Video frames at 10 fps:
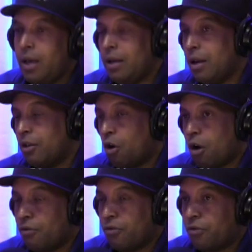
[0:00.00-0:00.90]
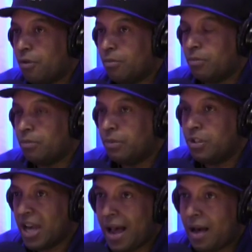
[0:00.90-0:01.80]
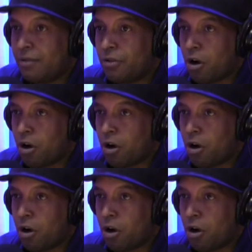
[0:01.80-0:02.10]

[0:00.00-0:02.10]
another offer from Jive